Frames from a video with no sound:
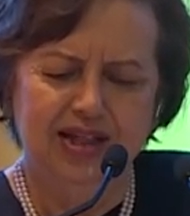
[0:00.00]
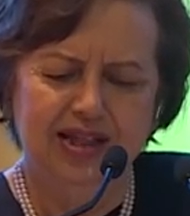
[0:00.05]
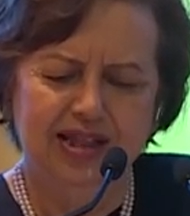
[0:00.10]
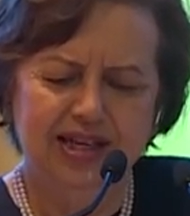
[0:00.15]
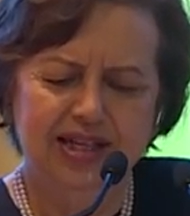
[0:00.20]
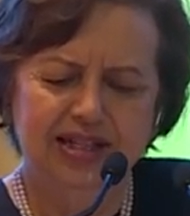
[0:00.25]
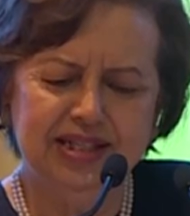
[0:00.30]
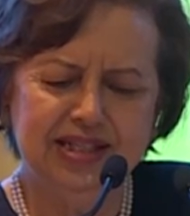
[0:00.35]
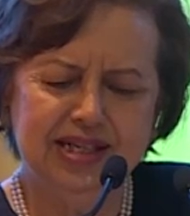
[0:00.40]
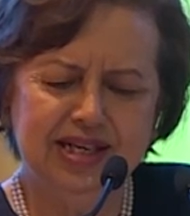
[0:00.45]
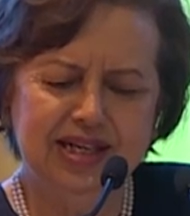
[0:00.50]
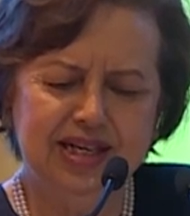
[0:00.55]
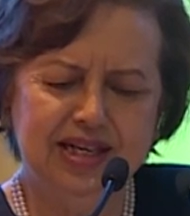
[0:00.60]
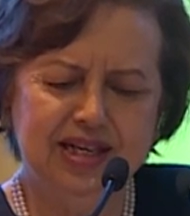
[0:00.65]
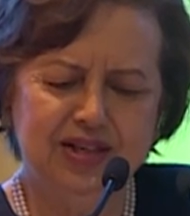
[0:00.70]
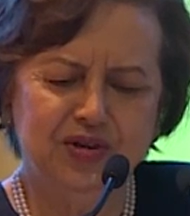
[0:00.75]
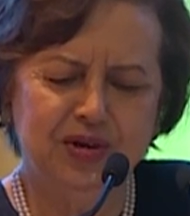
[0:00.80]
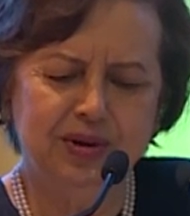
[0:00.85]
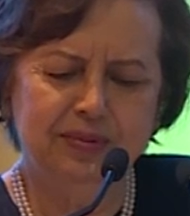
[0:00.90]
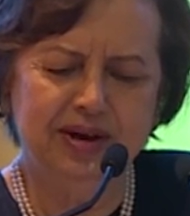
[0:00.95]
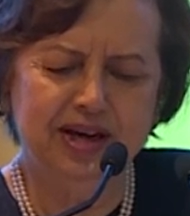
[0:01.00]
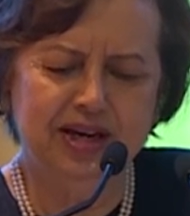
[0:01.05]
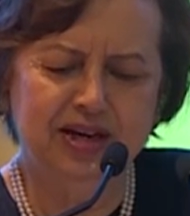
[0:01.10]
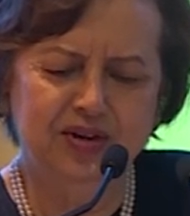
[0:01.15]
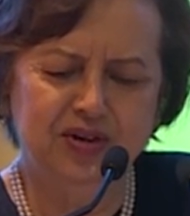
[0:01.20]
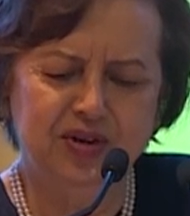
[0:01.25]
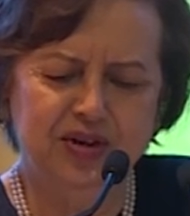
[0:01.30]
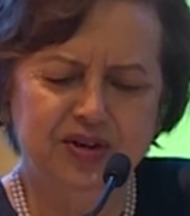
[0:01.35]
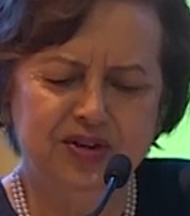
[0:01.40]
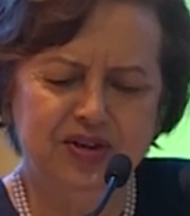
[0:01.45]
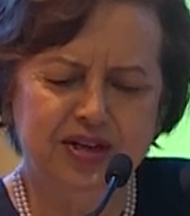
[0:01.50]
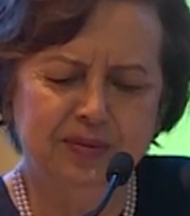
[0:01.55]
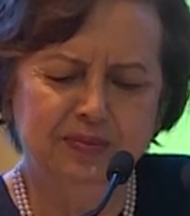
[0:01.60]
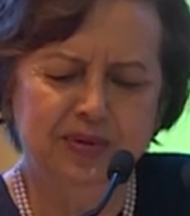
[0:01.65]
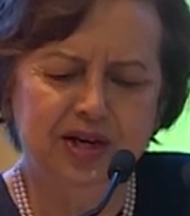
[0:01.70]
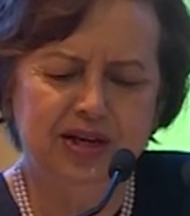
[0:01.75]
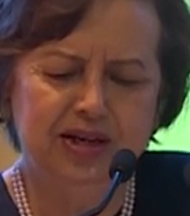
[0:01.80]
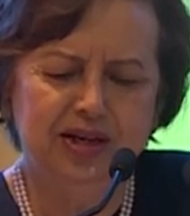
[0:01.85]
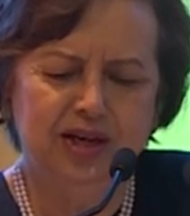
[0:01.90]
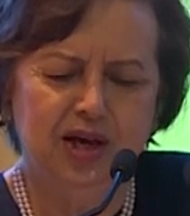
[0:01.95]
This Leadership Energy
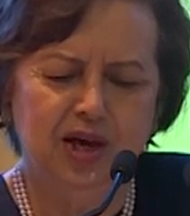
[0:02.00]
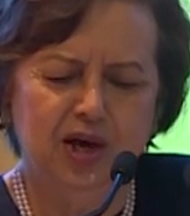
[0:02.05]
Summit,